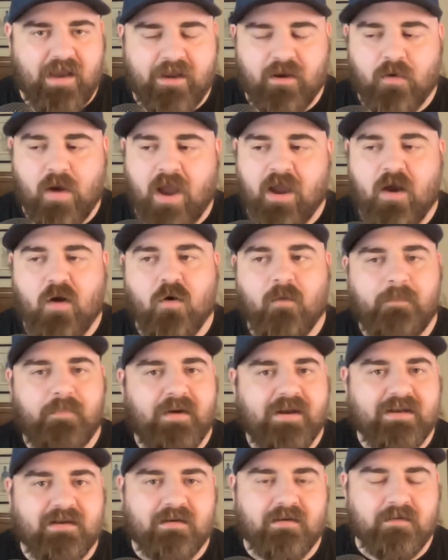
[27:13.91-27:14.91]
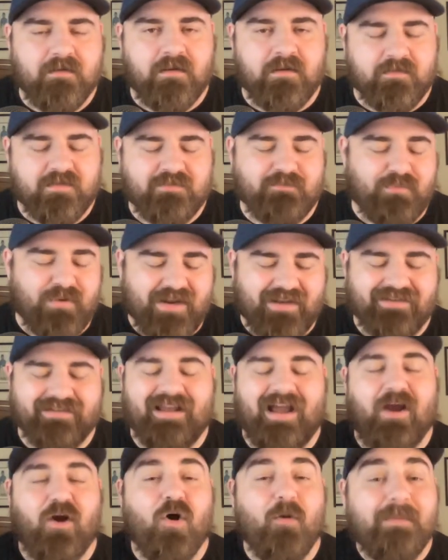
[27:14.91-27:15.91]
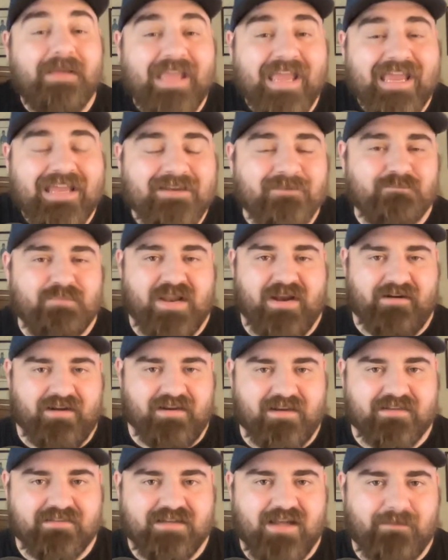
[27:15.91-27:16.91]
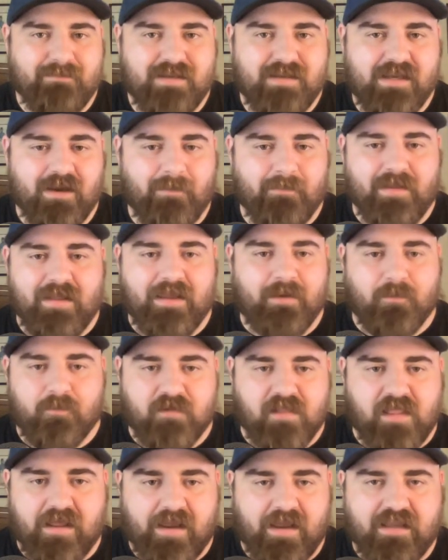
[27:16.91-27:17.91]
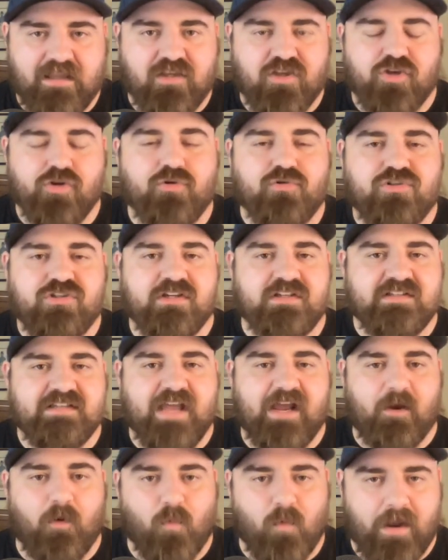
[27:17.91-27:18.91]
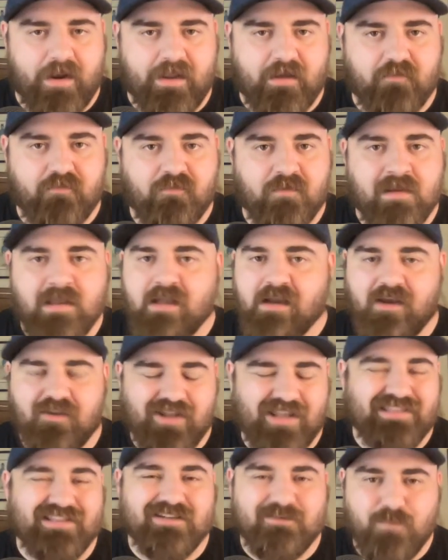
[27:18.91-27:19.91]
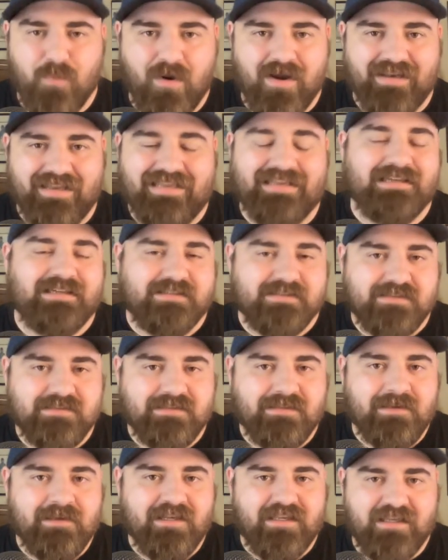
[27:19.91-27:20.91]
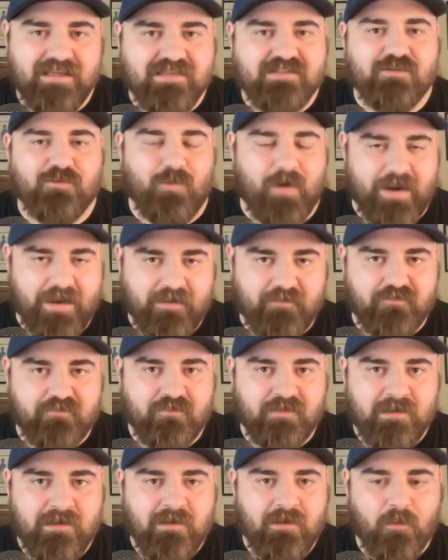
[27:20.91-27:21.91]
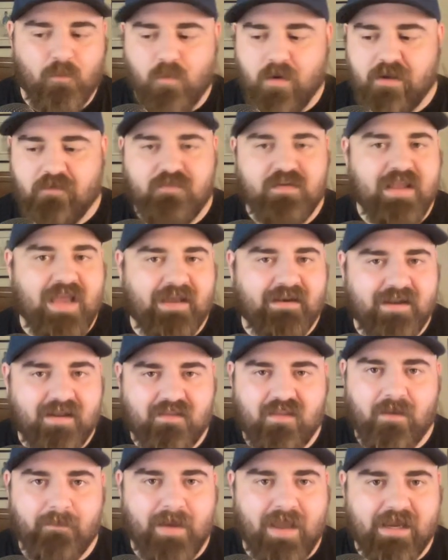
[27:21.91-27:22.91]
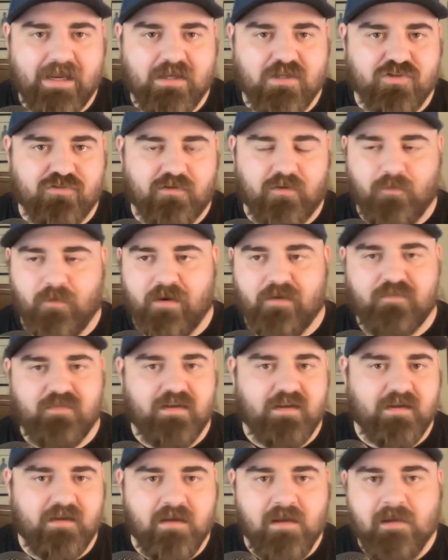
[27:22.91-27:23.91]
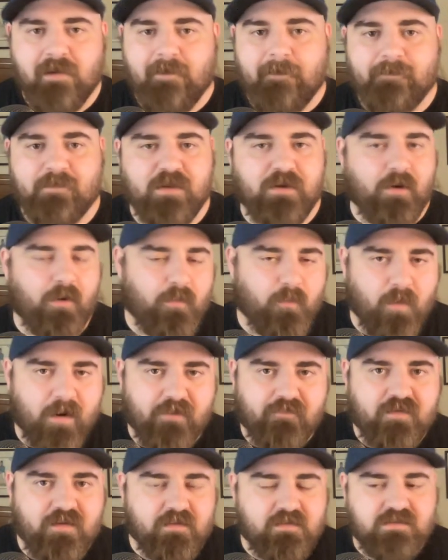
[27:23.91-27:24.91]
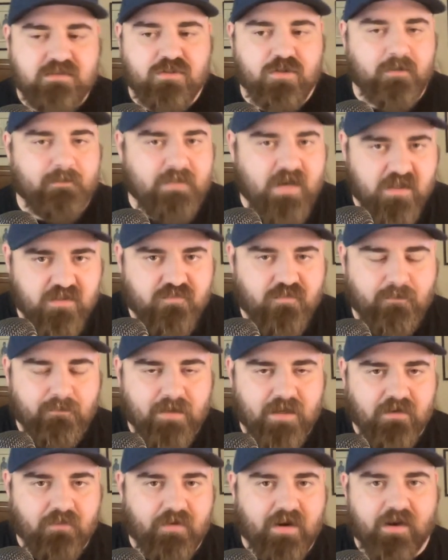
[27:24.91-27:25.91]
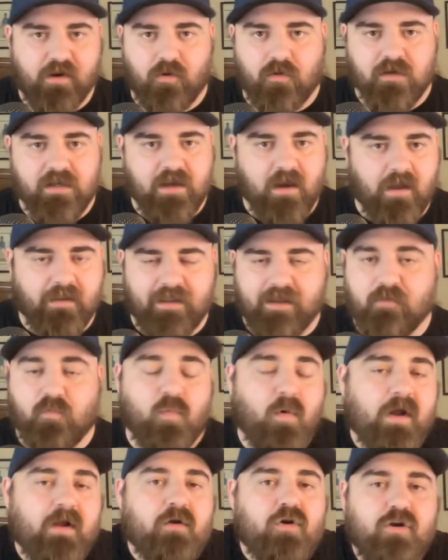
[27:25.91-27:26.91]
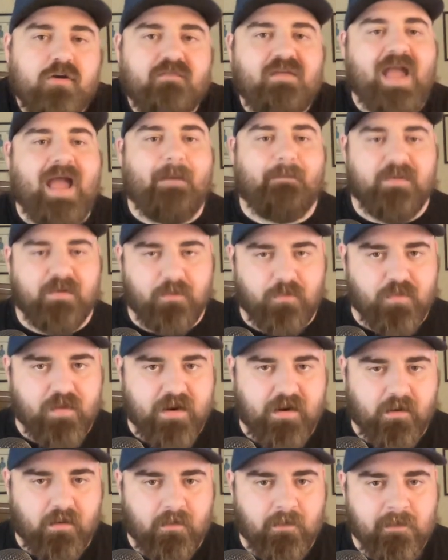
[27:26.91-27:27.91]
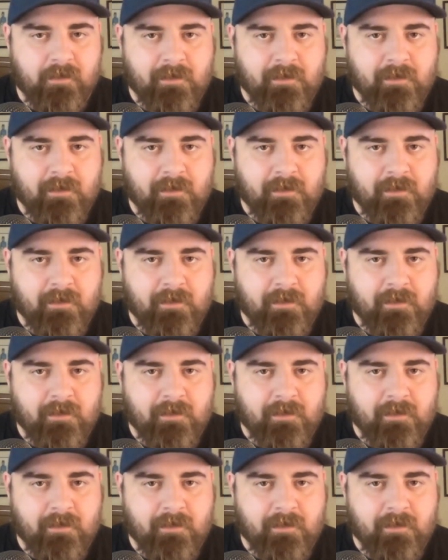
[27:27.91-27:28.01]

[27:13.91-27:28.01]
I don't, I hope Braden, uh, Braden, I hope Kaden Perry does not become a, like a huge Gonzaga what if, because at this point he is, he is a what if what if he hadn't had that back injury? What if he, you know, what if he took minutes from Ben Gregg early on? Like, what could have happened there?